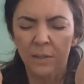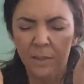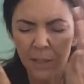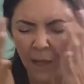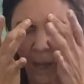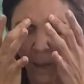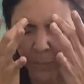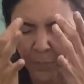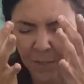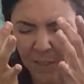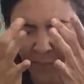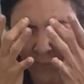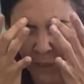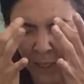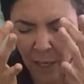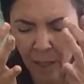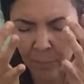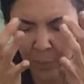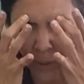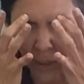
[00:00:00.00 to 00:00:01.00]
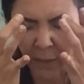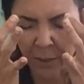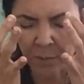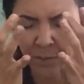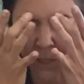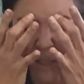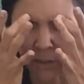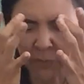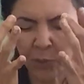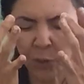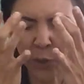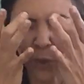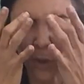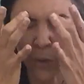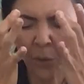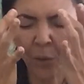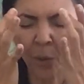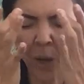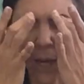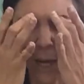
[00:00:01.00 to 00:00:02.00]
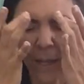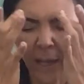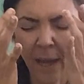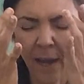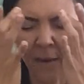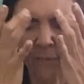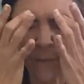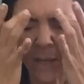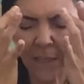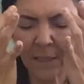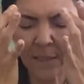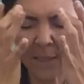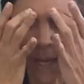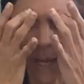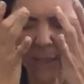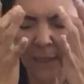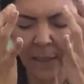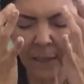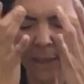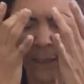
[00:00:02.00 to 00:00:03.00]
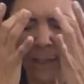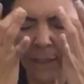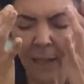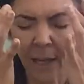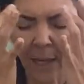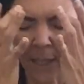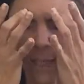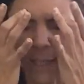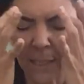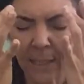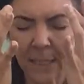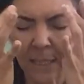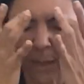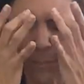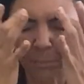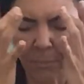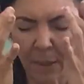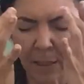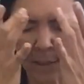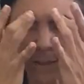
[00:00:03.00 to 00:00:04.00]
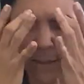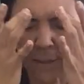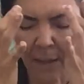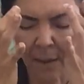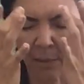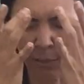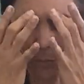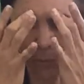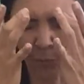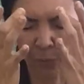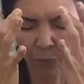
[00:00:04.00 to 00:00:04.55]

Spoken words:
Tops of the eyebrows. Even though I have anxiety, I accept myself.